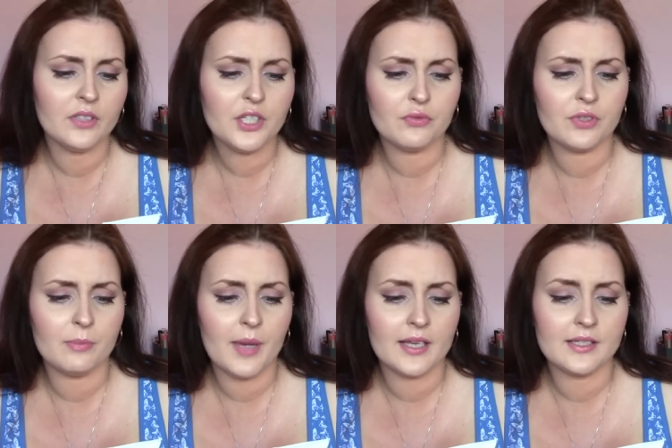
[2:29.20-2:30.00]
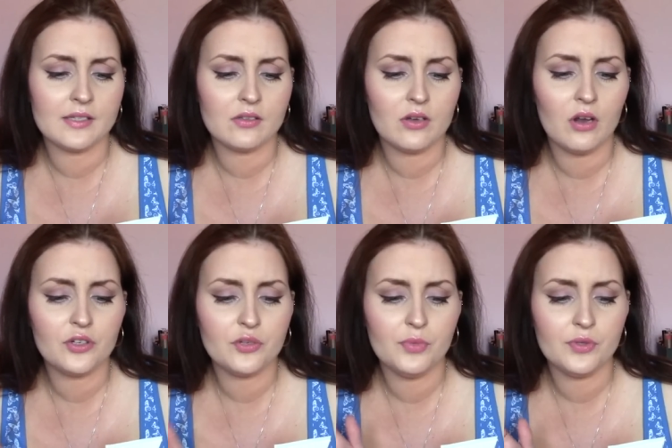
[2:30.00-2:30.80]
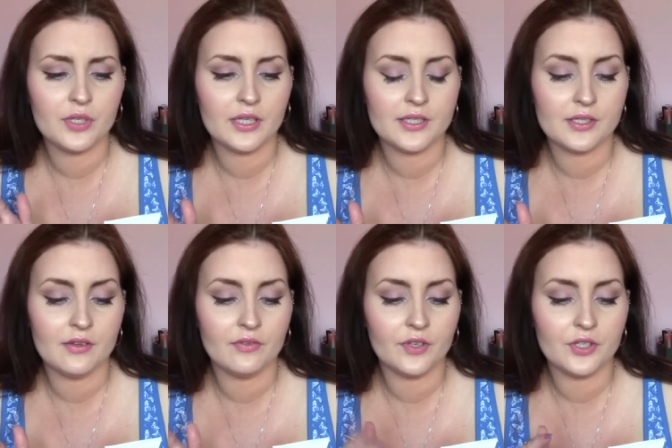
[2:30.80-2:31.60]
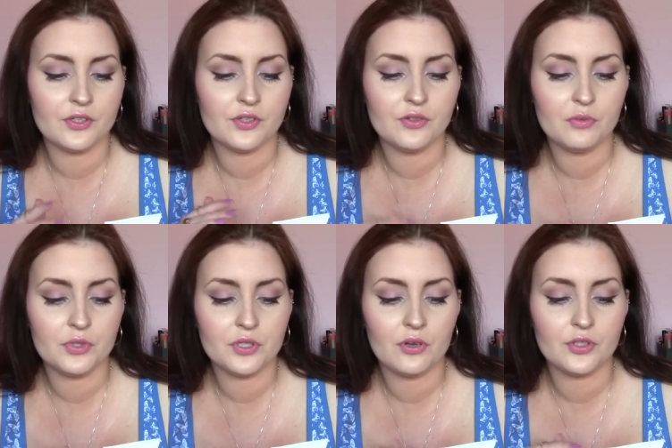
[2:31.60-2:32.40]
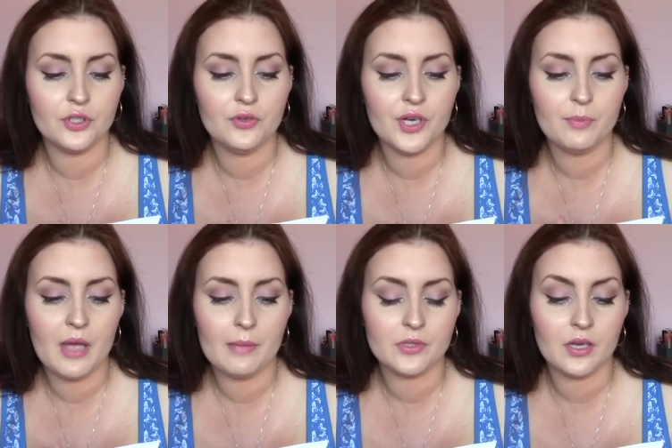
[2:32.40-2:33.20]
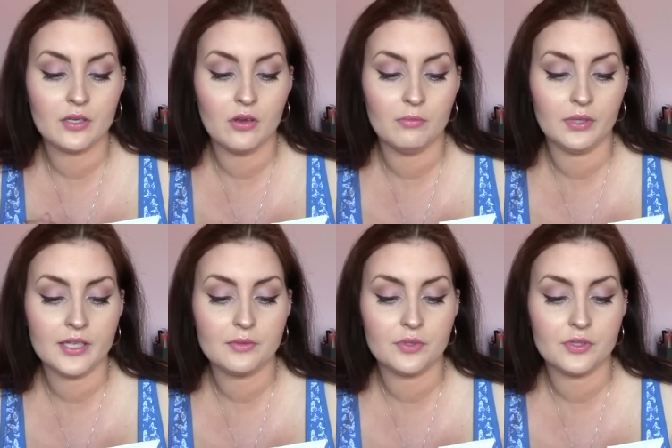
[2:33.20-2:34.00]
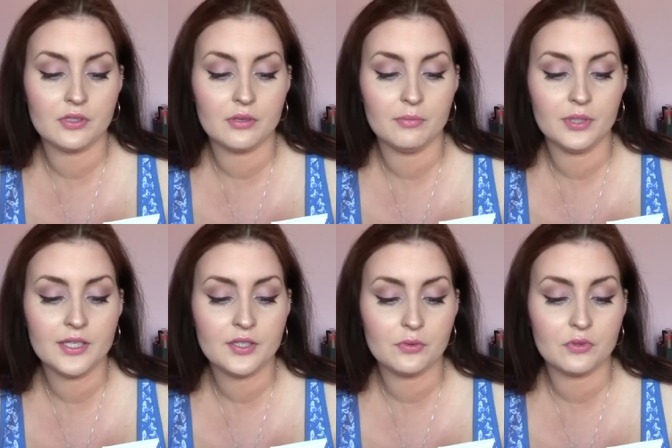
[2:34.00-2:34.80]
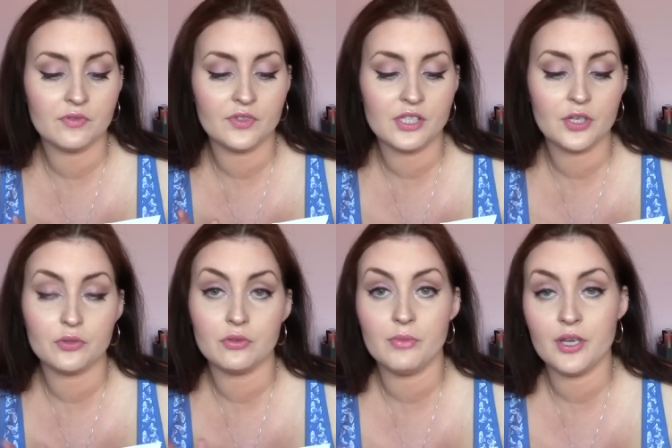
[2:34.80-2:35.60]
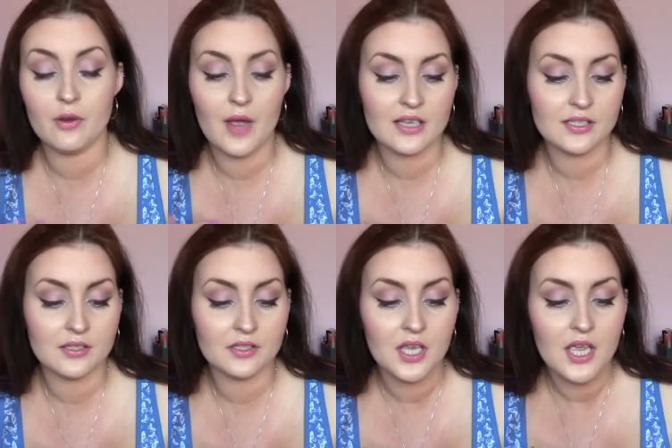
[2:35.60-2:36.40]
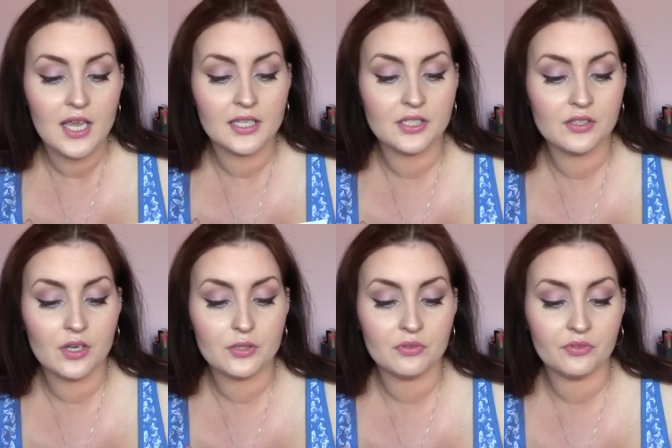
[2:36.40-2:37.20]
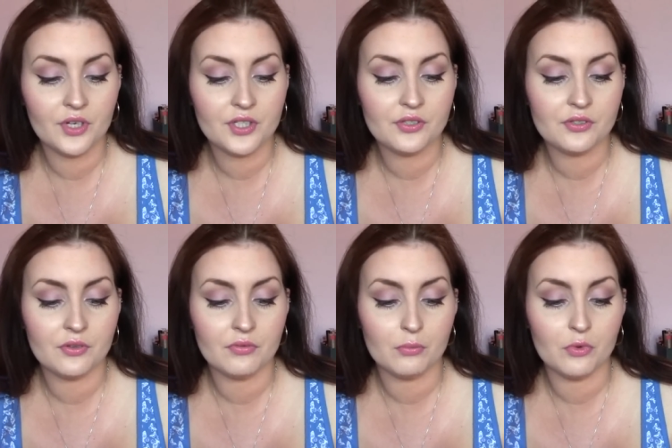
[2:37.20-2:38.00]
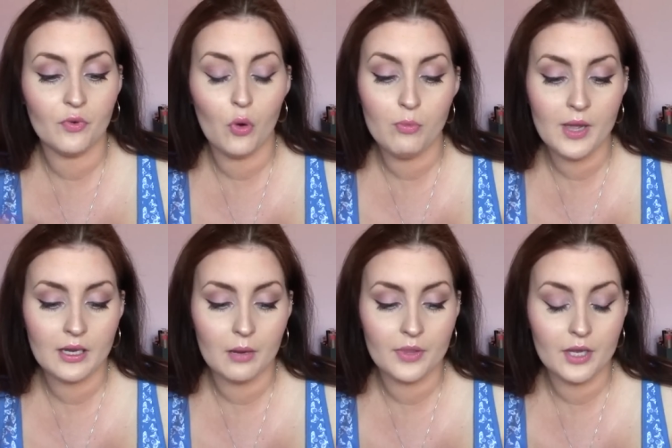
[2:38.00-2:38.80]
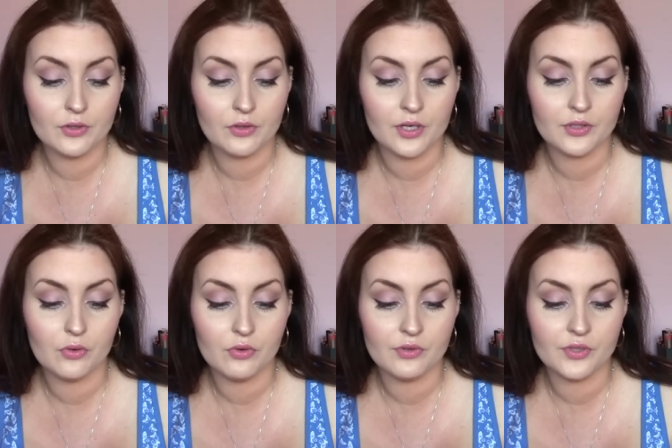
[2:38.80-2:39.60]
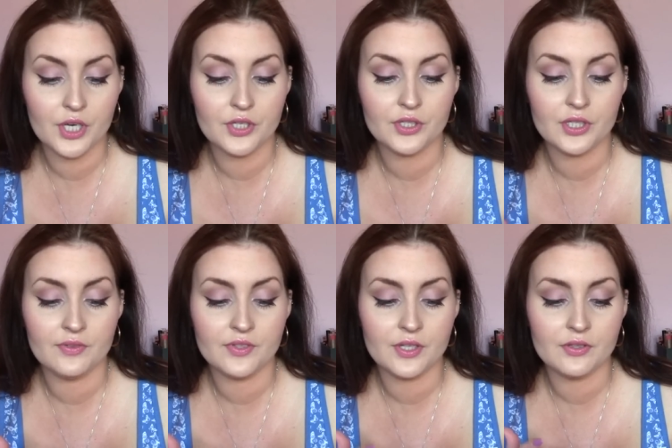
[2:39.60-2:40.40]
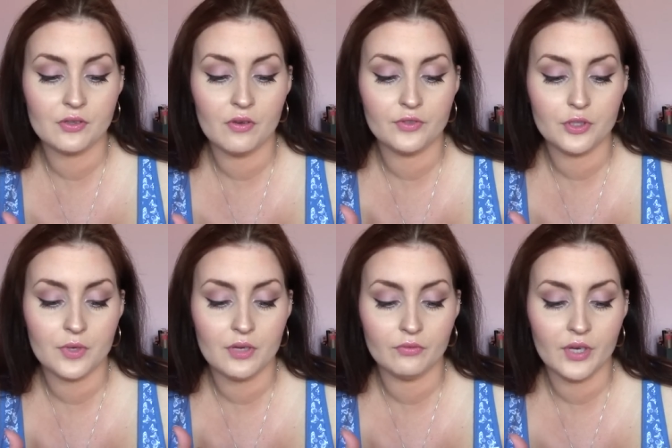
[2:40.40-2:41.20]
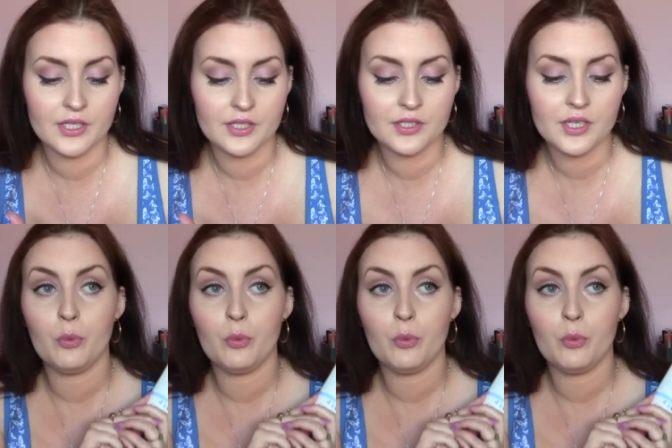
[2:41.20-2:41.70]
If I just read the back, it says our Collagen Boost Cleanser features a supercharged unique peptide complex which is a complete source of essential amino acids. It's designed to refresh, soothe and remove all makeup without dryness or irritation to leave the skin soft, dewy and radiant.